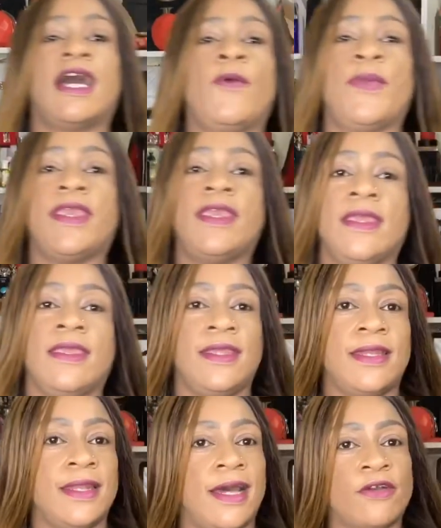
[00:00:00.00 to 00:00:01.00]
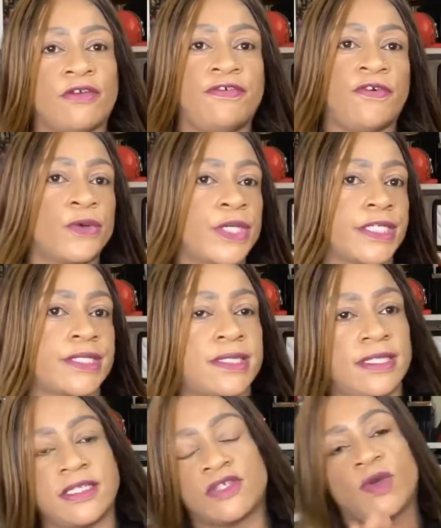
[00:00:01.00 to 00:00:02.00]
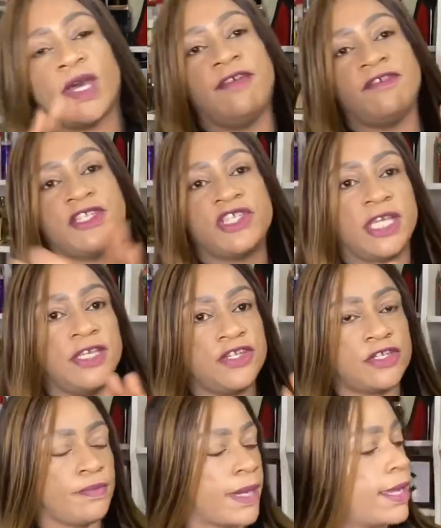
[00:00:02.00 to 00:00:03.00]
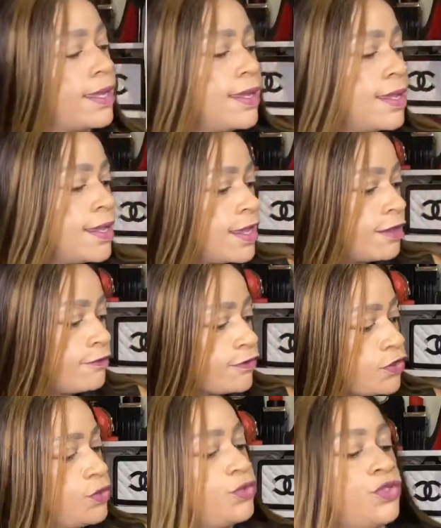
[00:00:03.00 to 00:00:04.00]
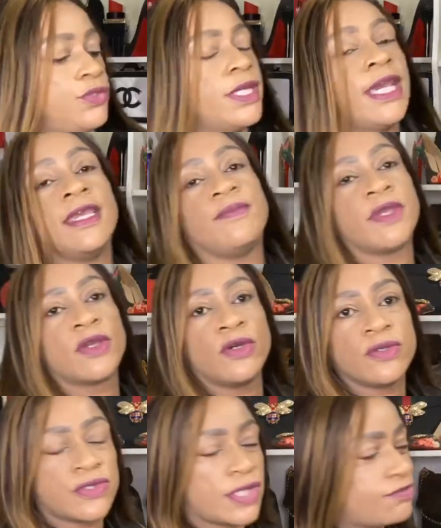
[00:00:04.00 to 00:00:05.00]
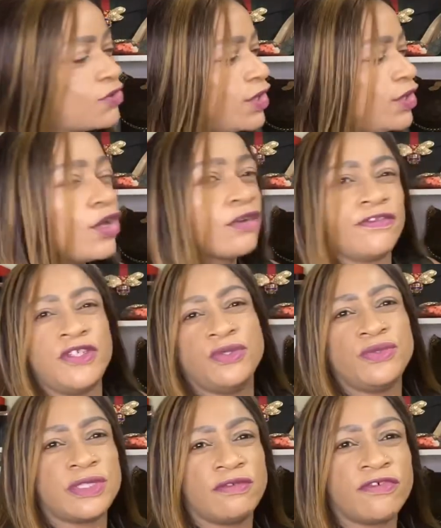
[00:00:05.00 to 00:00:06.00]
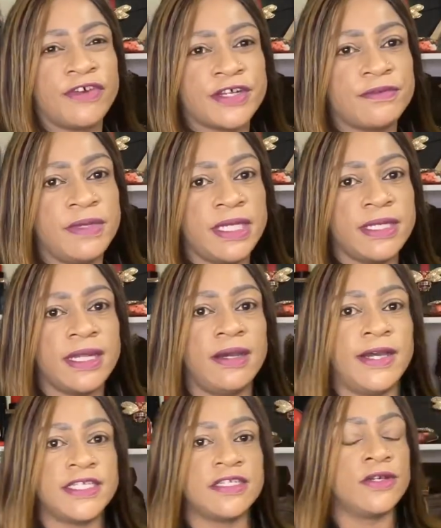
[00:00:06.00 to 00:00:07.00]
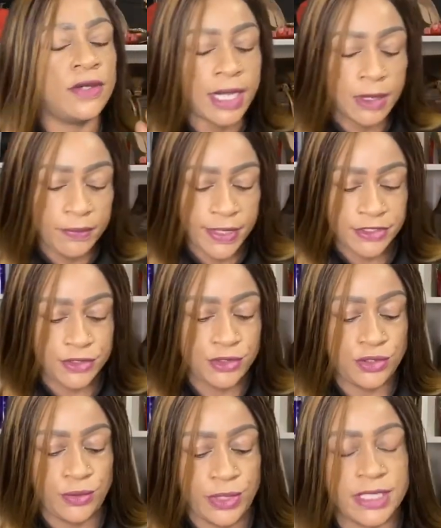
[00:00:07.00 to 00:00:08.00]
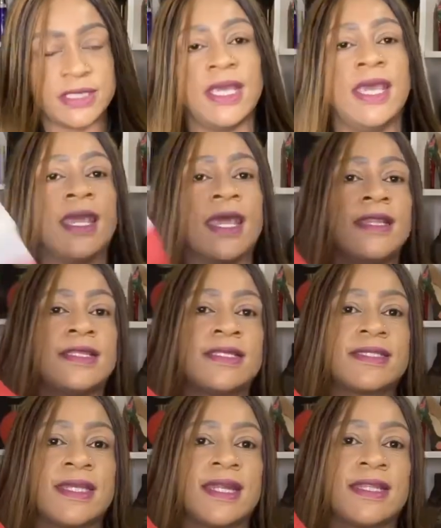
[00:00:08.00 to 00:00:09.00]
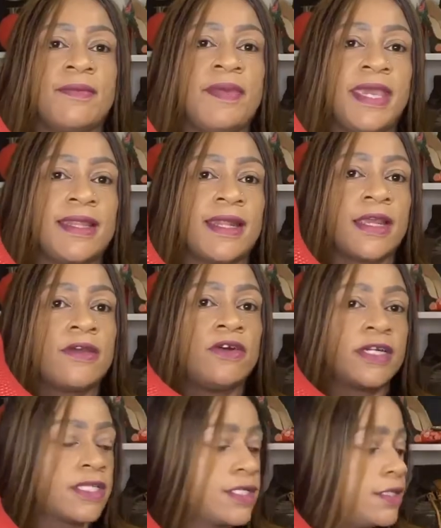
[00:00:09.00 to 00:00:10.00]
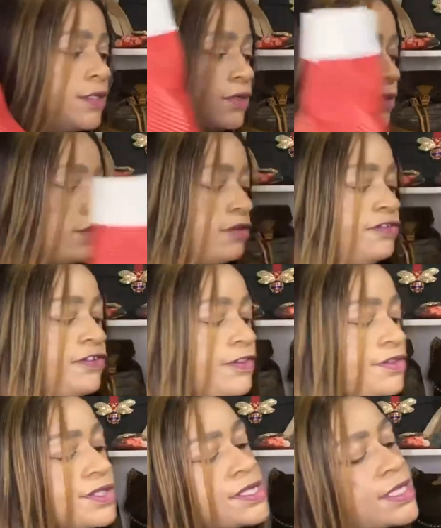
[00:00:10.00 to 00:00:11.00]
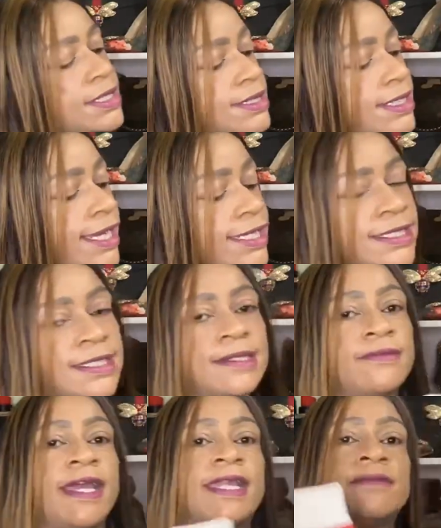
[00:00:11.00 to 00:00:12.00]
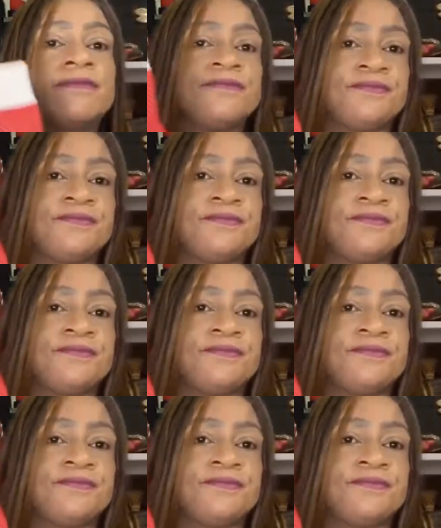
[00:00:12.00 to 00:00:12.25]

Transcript: i'll be in and out of focus this is why i even changed my view today because I've got a lot of shoes in front of me. Now, I didn't know how best to do this. This is another pair that I got, you know, off this site, right?